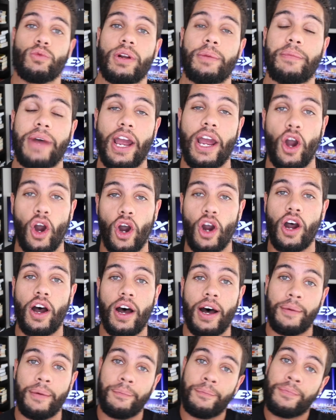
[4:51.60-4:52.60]
one of my
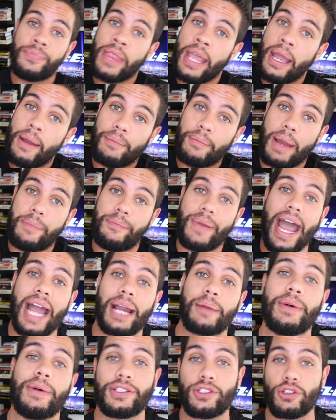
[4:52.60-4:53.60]
um, my
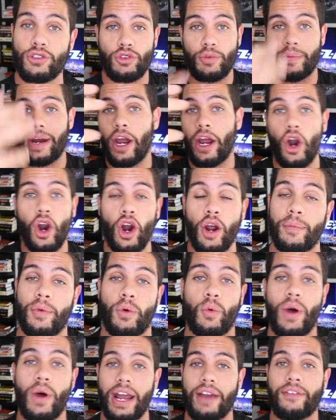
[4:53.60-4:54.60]
back muscles or my arm or
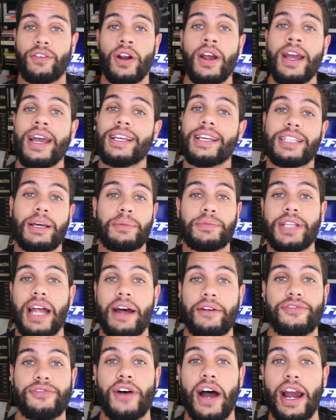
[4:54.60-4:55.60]
whatever, something's
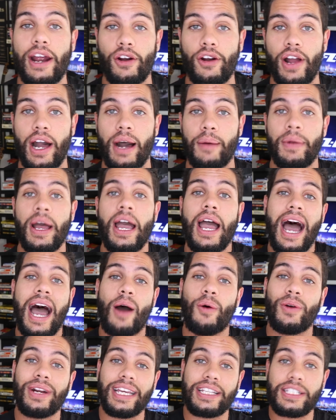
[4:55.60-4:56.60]
not firing up. I
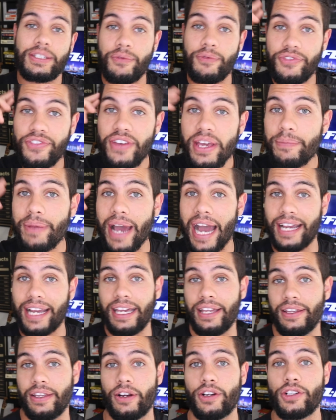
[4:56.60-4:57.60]
want to get some feedback
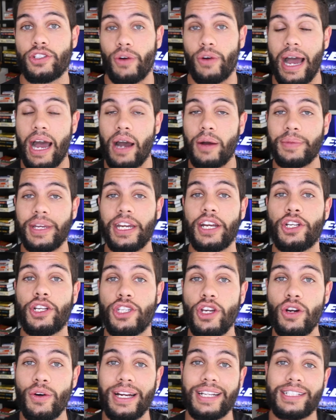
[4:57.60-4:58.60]
in there, so how I'm going to
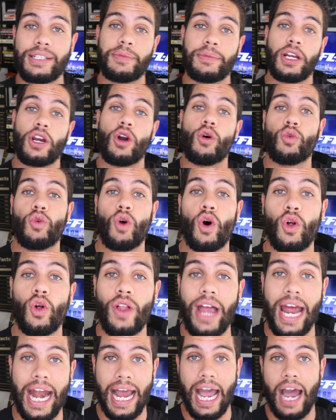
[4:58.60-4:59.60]
do it is I'm going to go roll
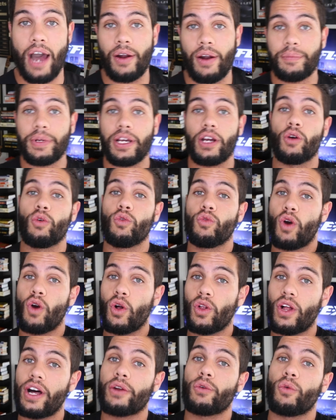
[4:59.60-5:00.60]
that out. I'm going to
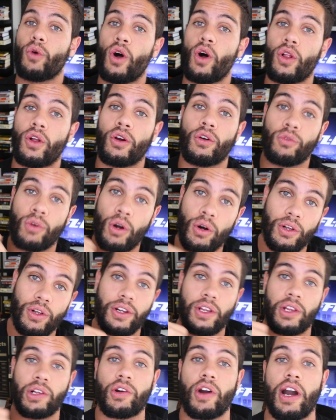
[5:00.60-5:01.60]
roll on a roller, roll on
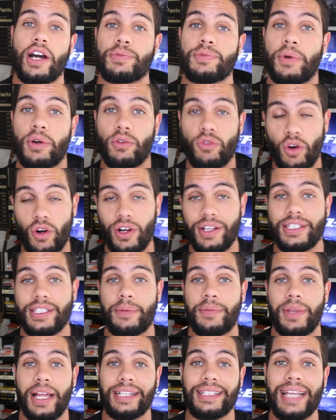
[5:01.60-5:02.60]
a lacrosse ball, roll on
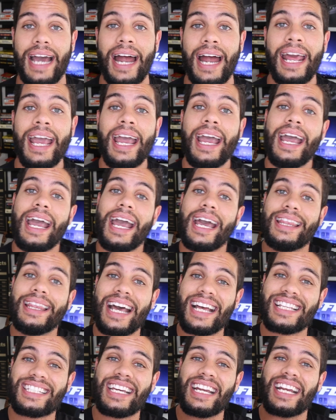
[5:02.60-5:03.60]
something like that, and
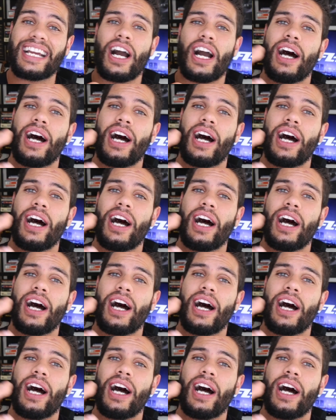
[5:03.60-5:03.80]
that's going to